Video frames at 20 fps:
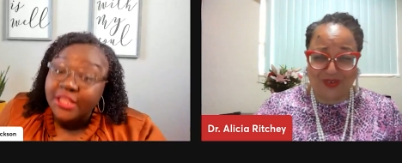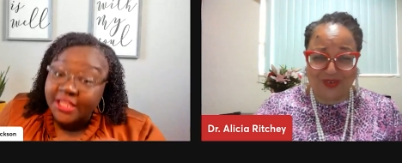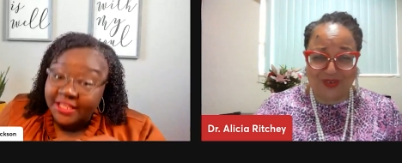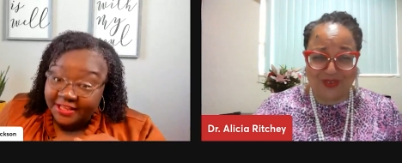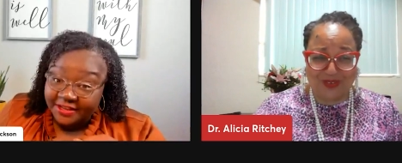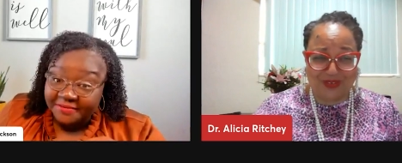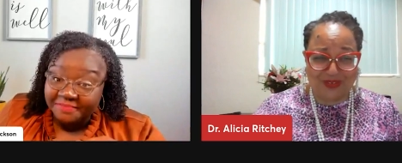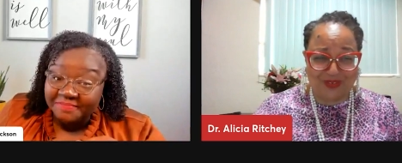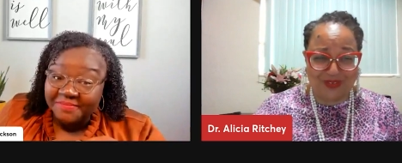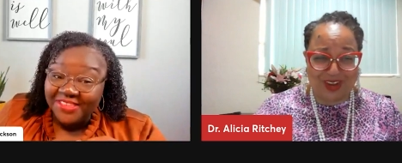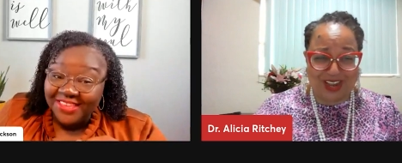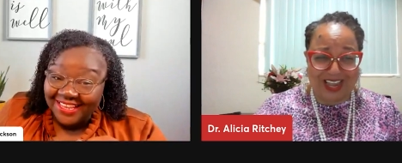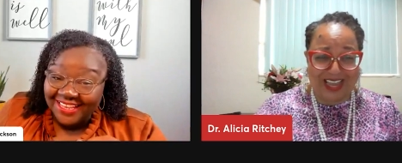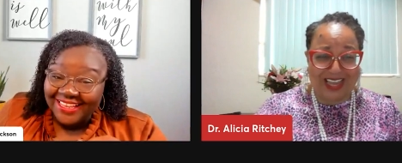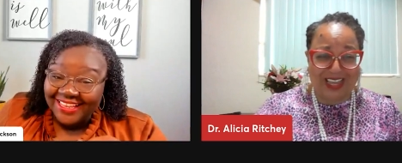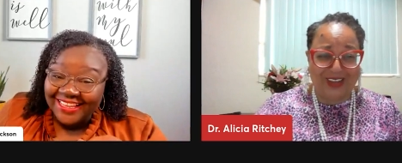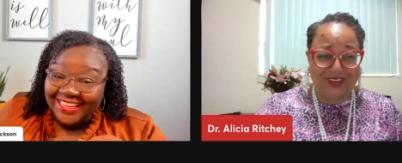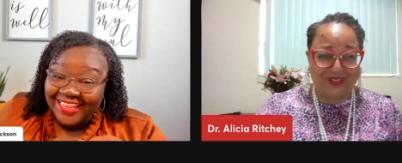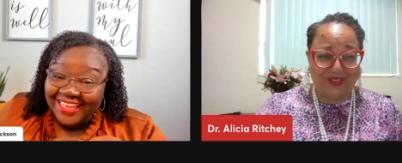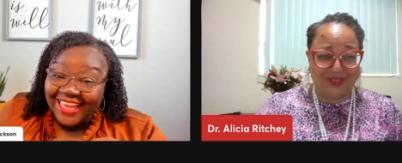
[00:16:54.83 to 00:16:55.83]
Speaker 1: them? Right.
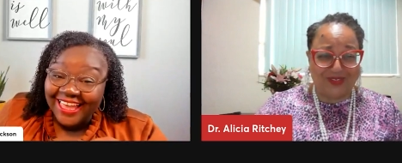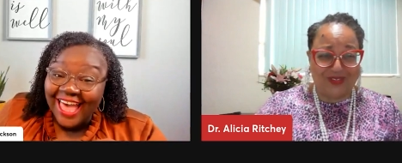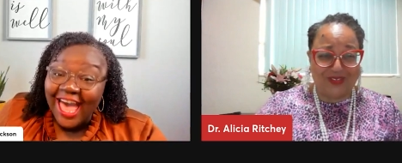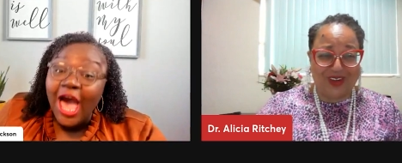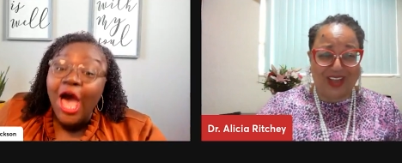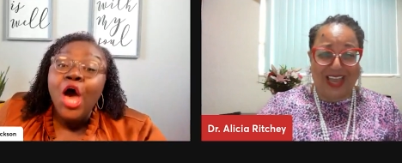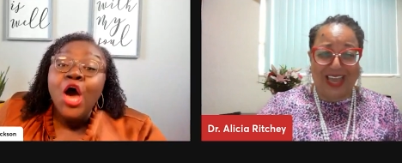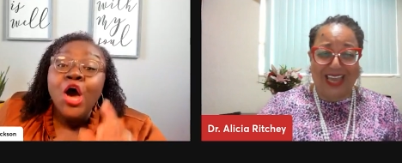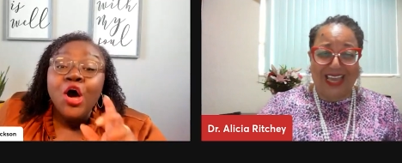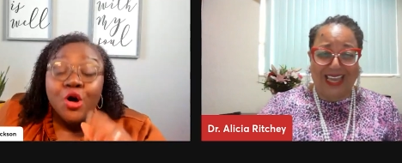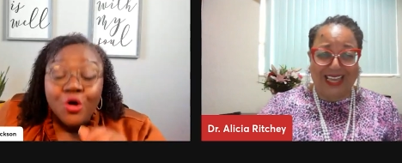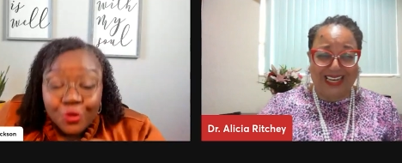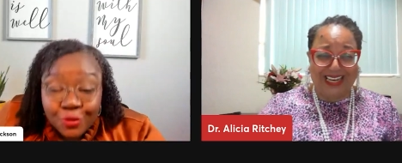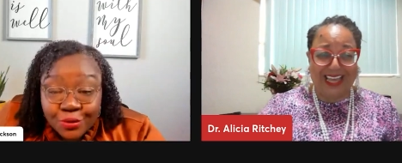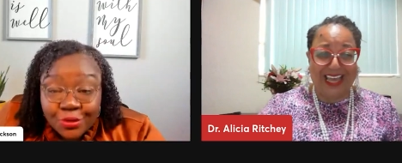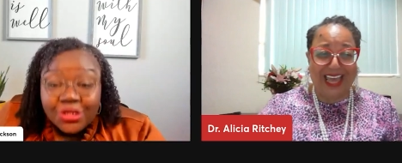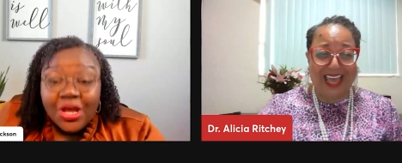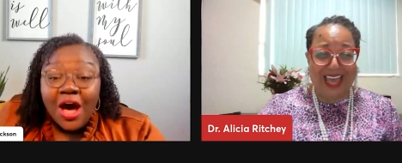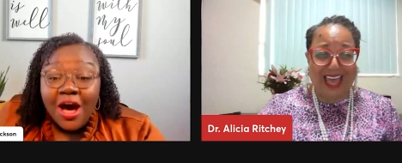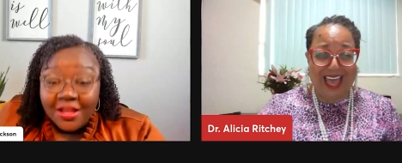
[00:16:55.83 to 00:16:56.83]
Right. Who
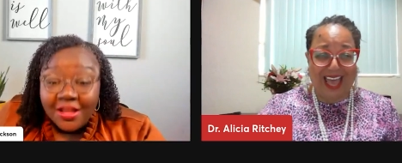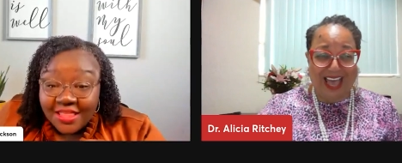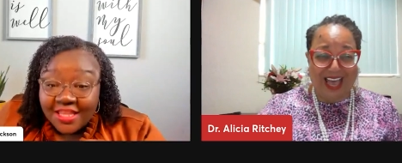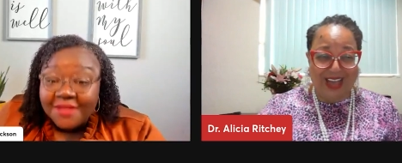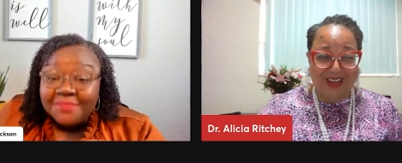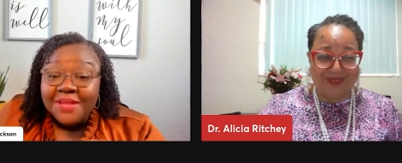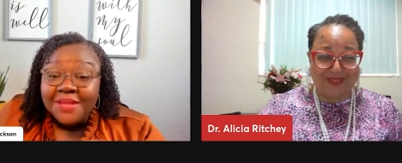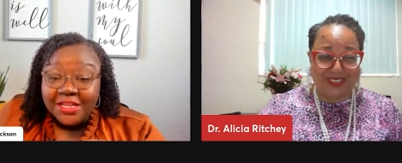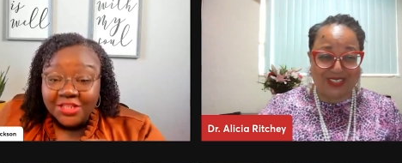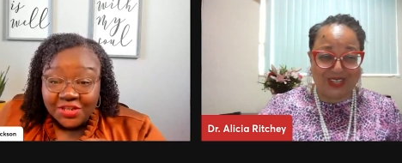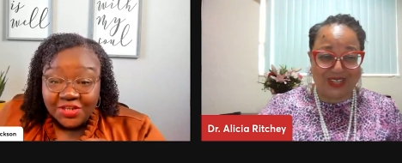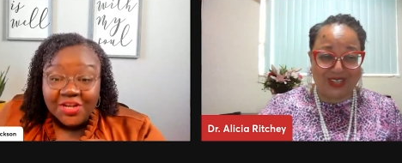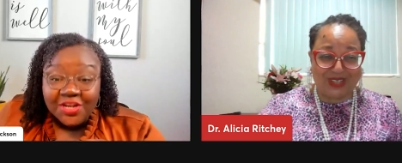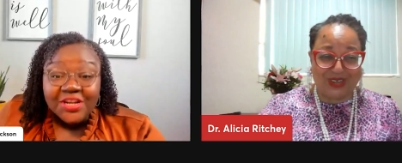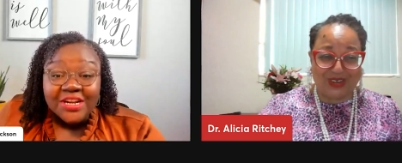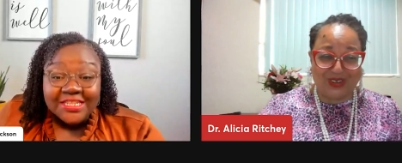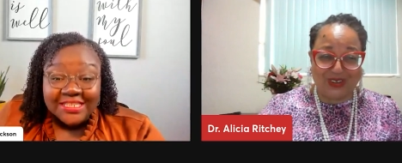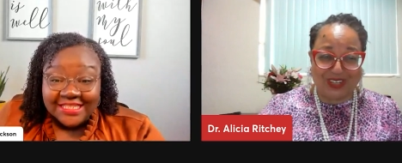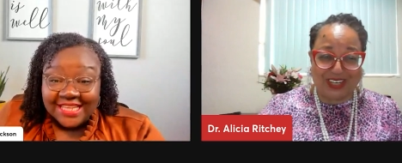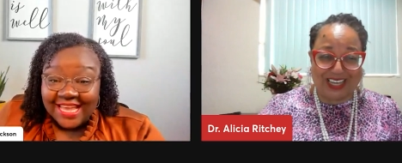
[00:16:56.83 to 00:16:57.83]
taught them Absolutely. that you're
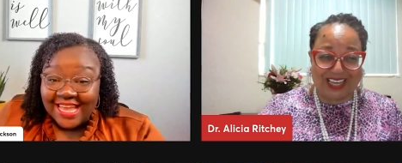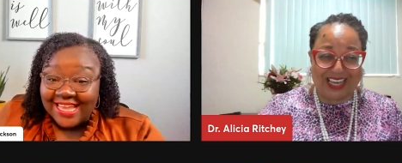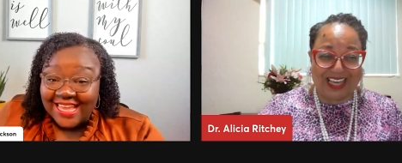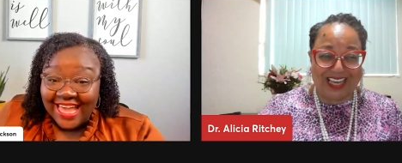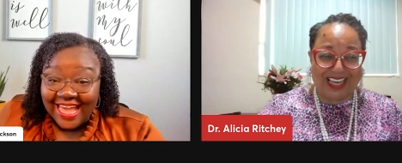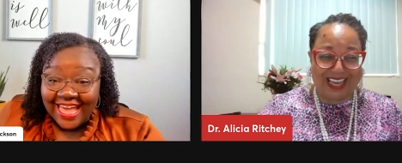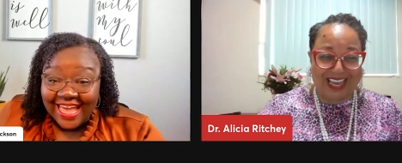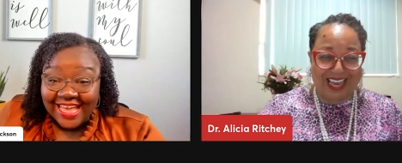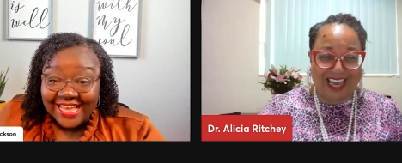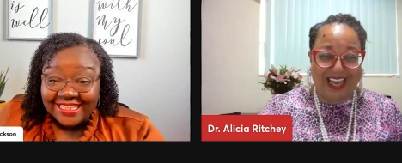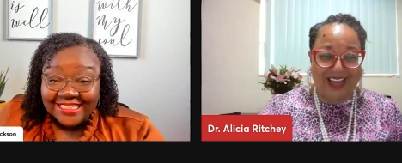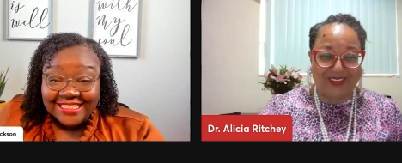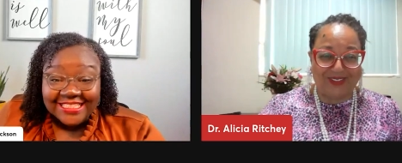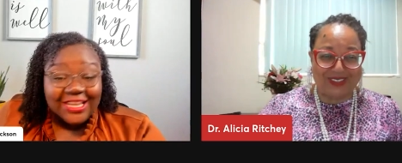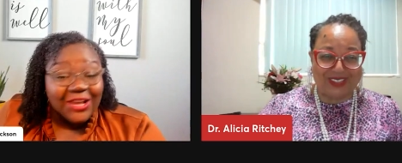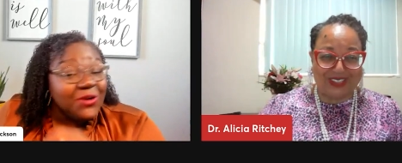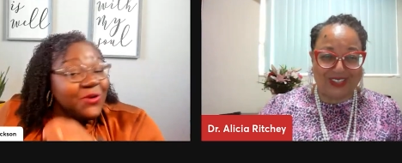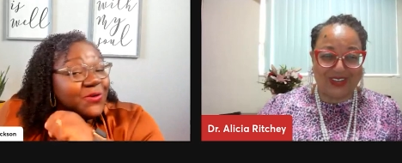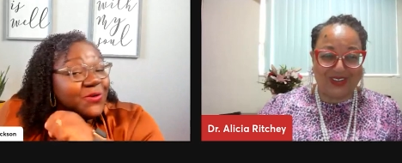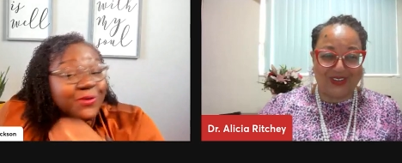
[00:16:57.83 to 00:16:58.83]
going to say yes?
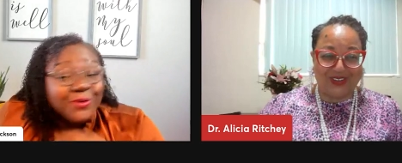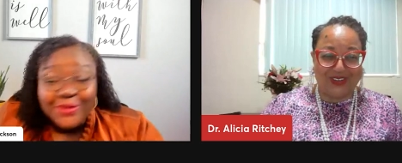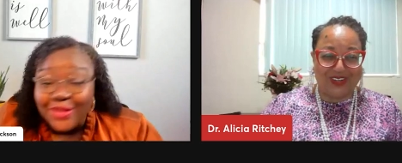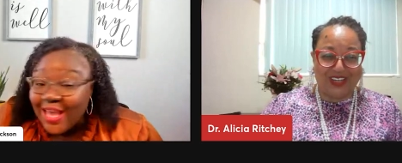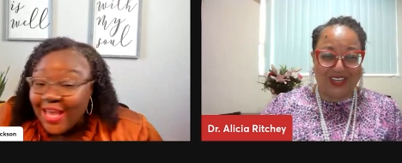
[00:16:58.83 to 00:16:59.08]
Absolutely.